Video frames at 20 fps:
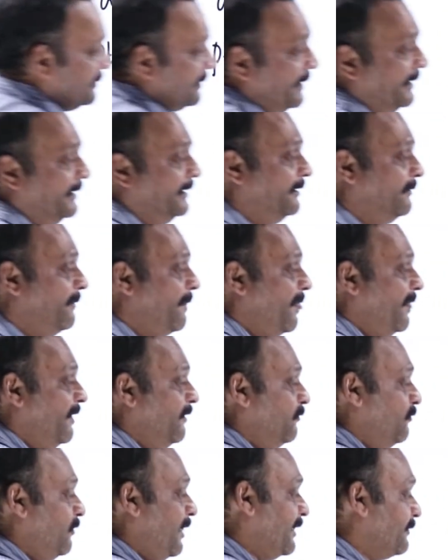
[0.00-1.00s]
line,
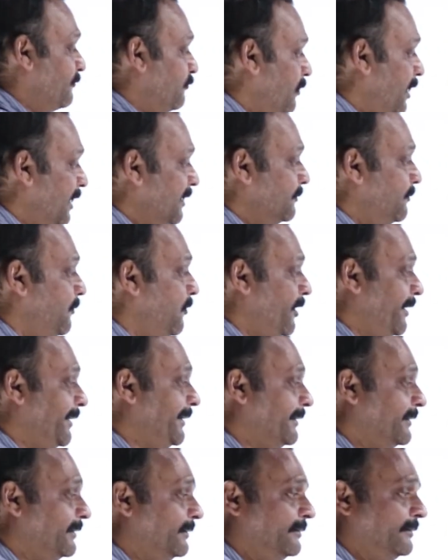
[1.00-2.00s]
at what
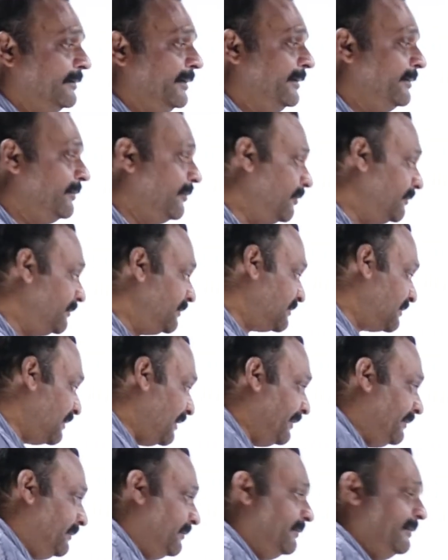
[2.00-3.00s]
point, right, on this
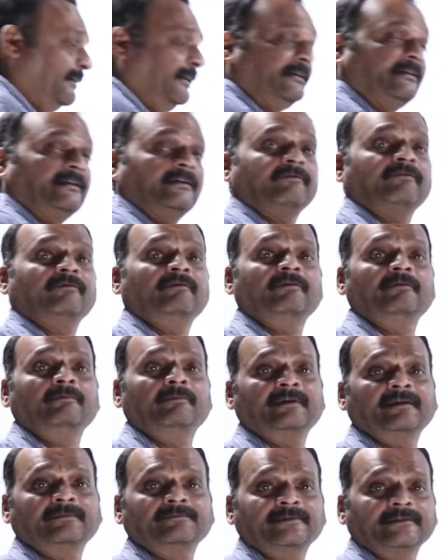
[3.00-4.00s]
line the electric field will
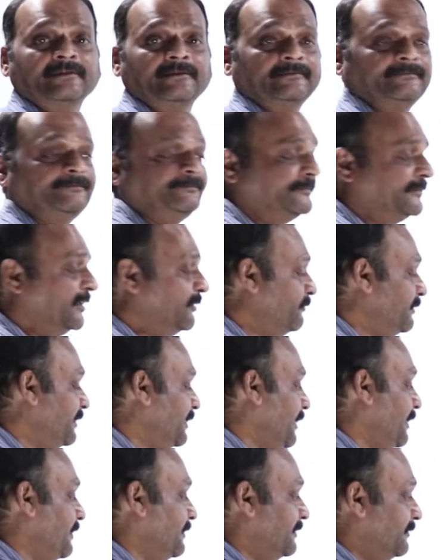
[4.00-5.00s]
become 0. Now we
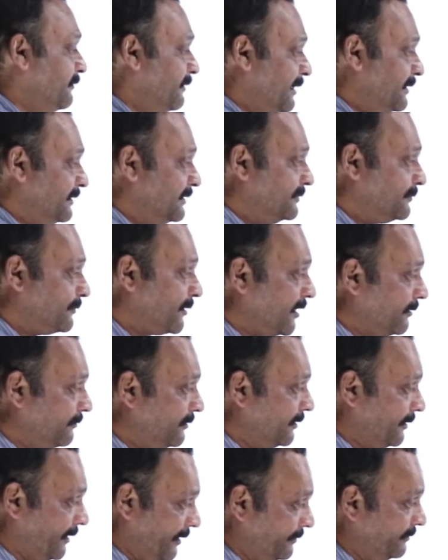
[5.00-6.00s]
will divide this
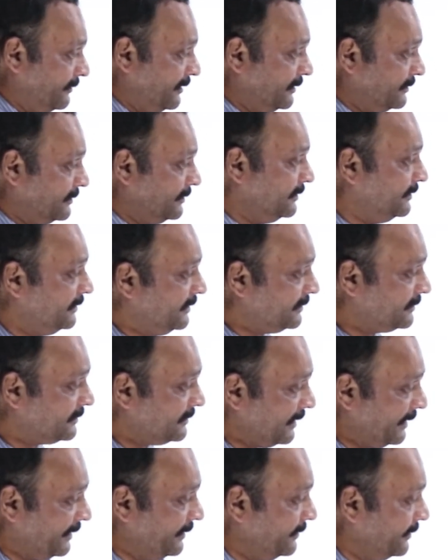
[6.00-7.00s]
problem and this
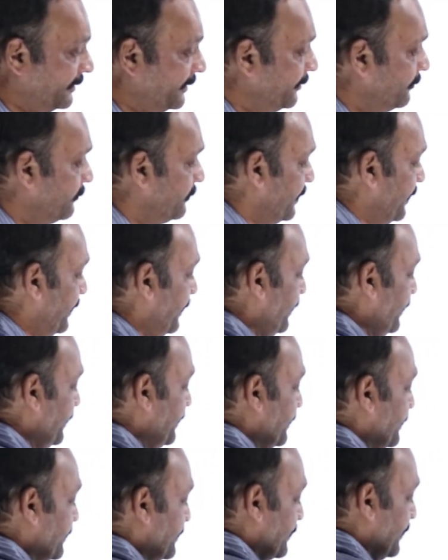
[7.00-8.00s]
line into 3
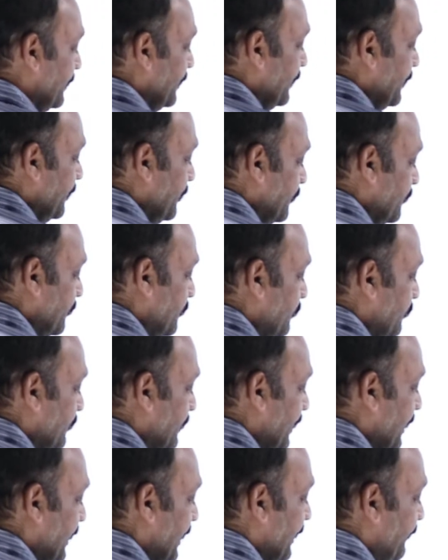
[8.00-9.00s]
regions. To
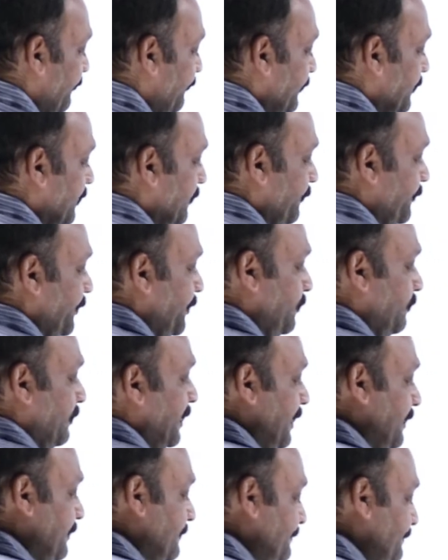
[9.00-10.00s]
the left of
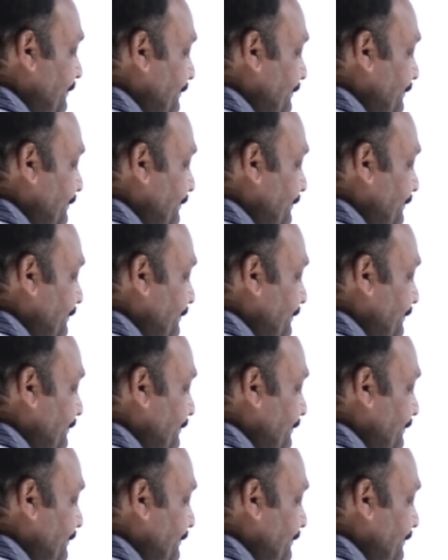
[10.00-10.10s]
Q1,